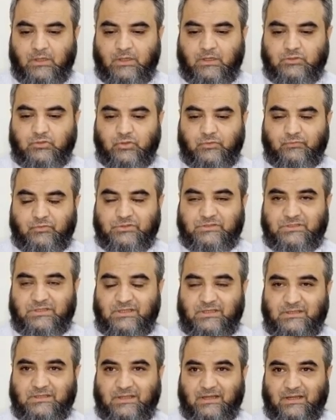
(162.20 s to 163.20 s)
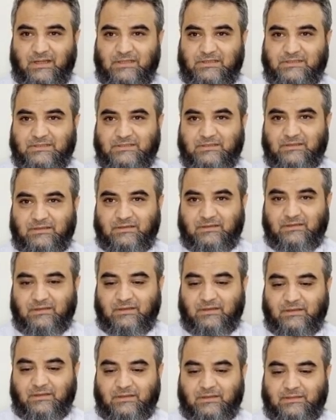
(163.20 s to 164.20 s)
So if you see the ulcer,
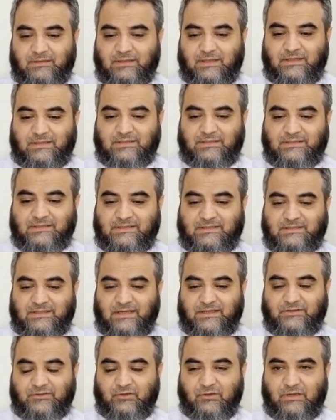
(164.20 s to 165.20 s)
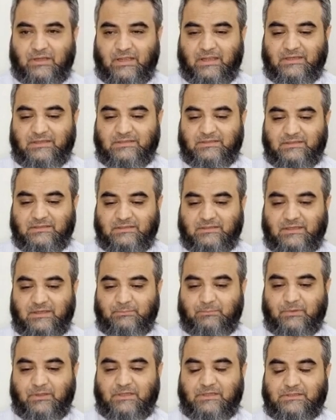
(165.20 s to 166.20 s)
that it is centralized
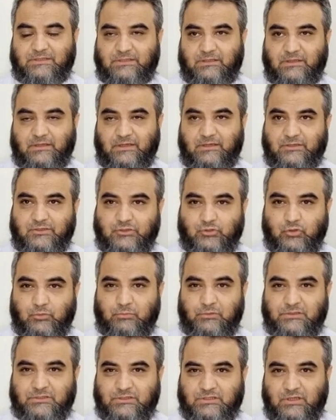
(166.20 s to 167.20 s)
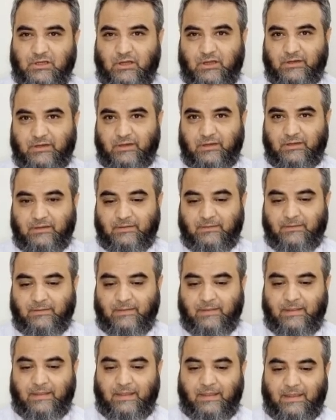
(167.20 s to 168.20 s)
deep ulcer and stromal scarring
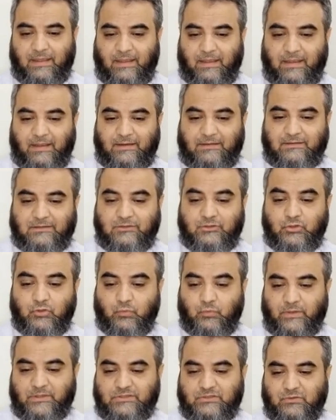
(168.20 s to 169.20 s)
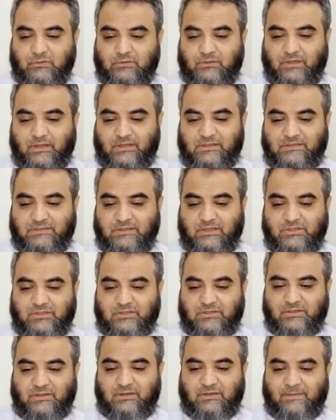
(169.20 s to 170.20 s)
and the new
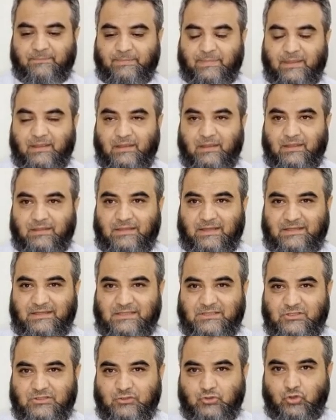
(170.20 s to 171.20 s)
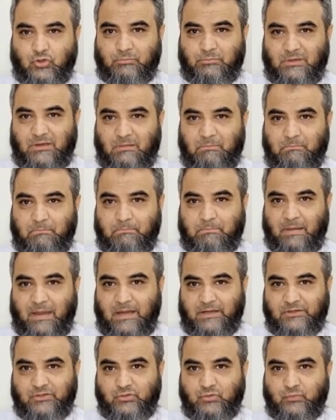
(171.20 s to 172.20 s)
vascularization, that the stromal
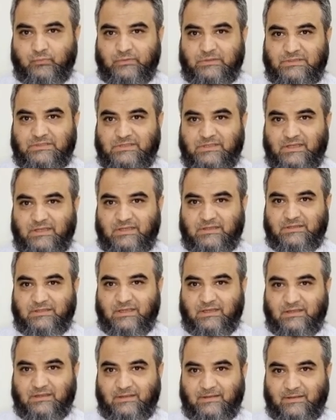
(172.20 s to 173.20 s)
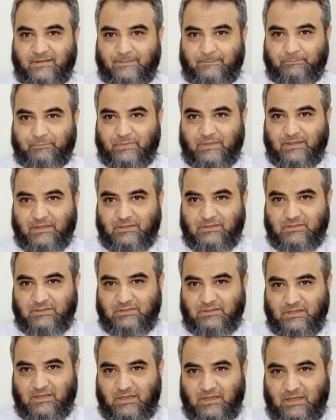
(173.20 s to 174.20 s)
bed, you will say that
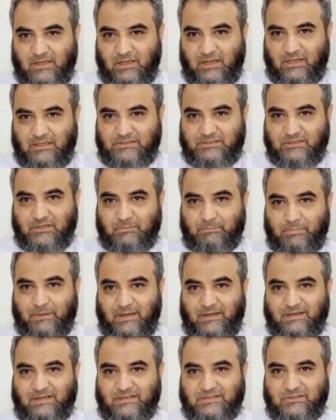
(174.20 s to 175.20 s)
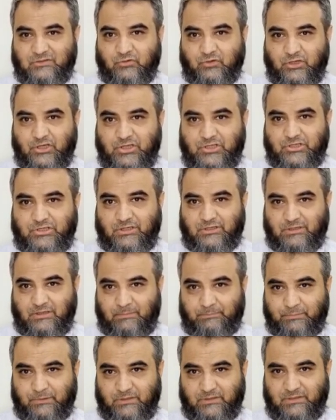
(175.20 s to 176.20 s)
the ulcer bed is grayish in
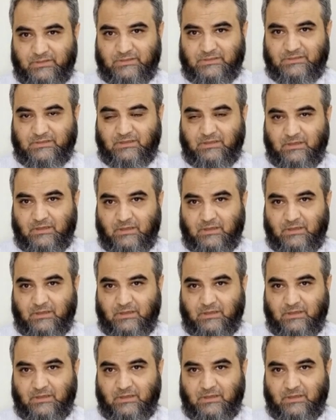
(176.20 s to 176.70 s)
appearance